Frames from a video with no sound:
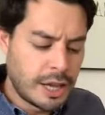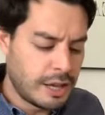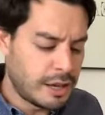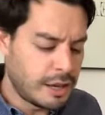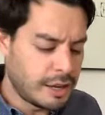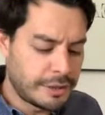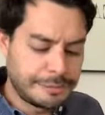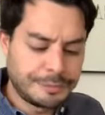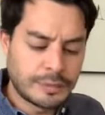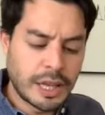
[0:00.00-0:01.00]

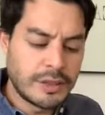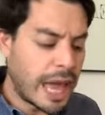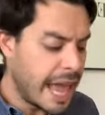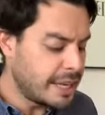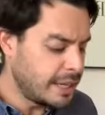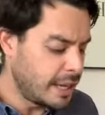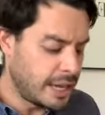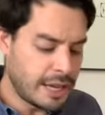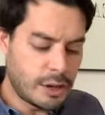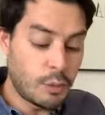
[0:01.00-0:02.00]

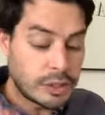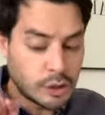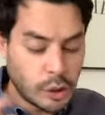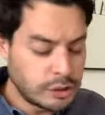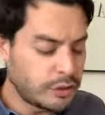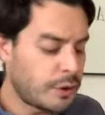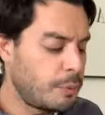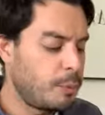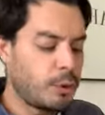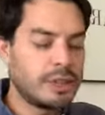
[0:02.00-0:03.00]
What's also very
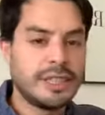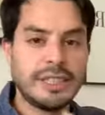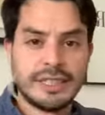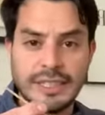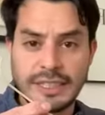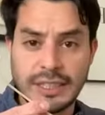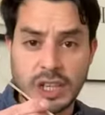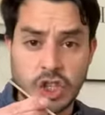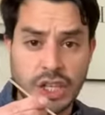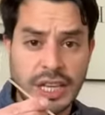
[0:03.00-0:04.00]
important, this is a
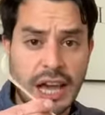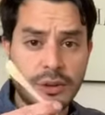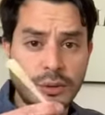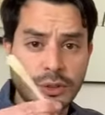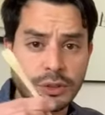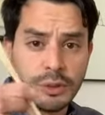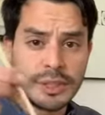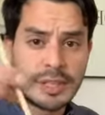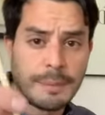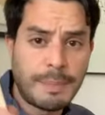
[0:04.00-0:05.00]
chashaku. So
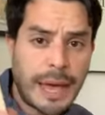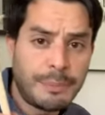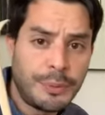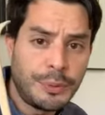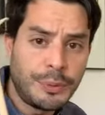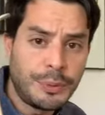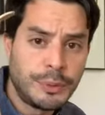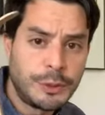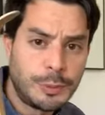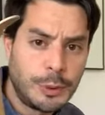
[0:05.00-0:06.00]
it's a bamboo
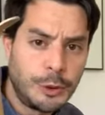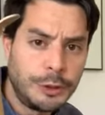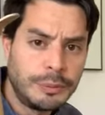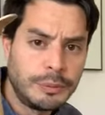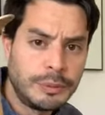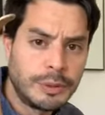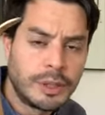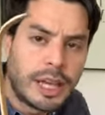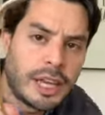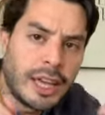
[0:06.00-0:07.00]
spoon,
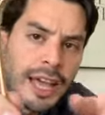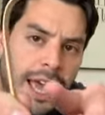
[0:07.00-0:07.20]
okay?